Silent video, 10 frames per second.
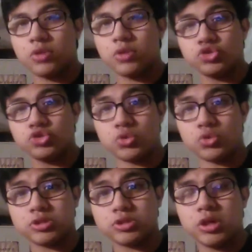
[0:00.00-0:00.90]

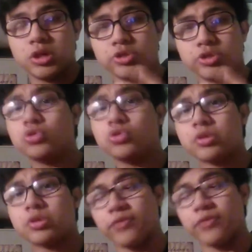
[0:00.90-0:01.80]
Controls. Controls
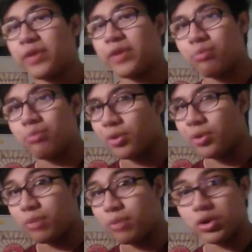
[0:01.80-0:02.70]
are a very
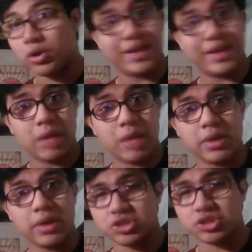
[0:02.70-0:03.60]
important part in the game
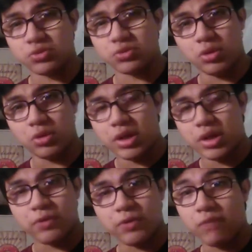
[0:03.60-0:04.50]
in general.
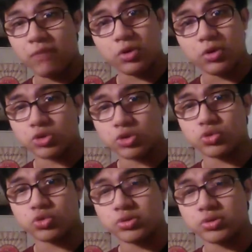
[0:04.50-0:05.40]
If you don't have good
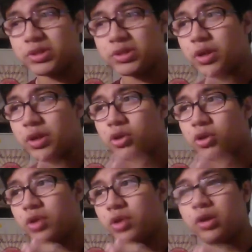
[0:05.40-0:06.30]
controls, then
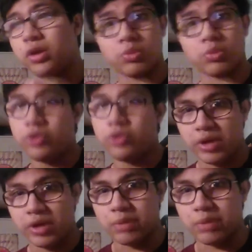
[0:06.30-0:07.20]
it could ruin your
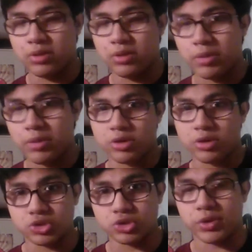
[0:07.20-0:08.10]
game no matter the
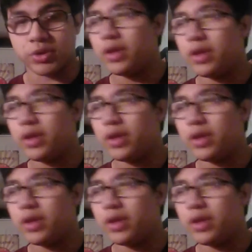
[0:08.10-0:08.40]
story.